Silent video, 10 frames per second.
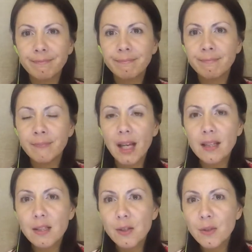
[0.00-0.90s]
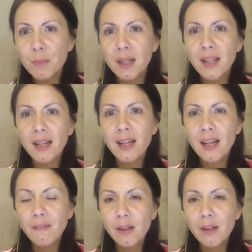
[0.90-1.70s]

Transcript: Mm, excuse me, can I have a